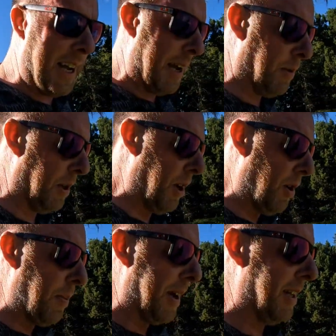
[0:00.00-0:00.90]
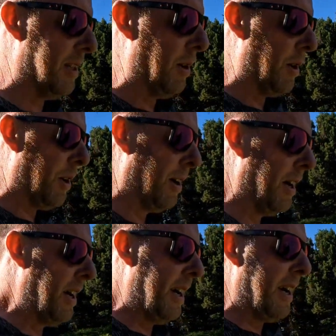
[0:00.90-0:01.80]
times on the European tour.
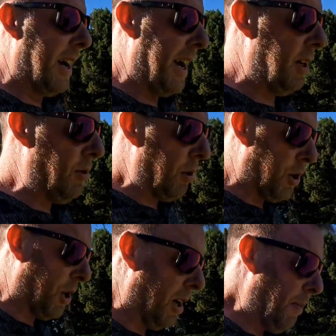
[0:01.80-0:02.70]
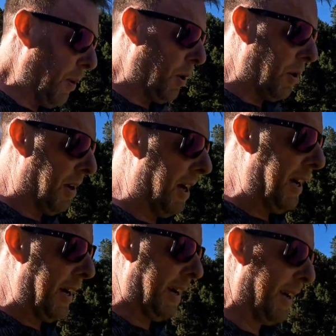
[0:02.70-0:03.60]
Andrew Sherborne,
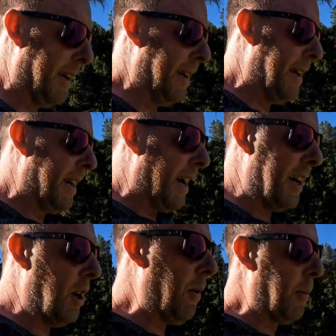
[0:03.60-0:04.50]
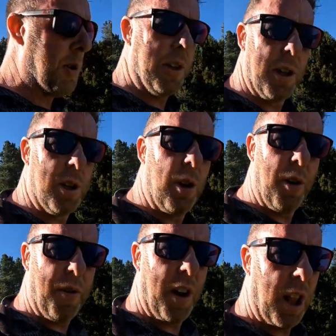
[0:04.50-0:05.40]
I know he was on the
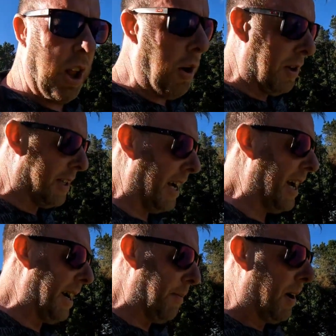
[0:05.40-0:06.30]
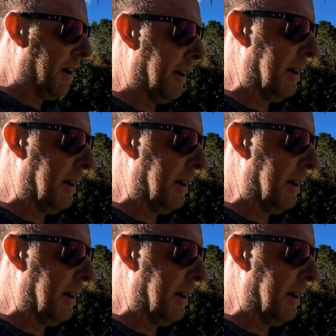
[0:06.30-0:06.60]
tour for a long time.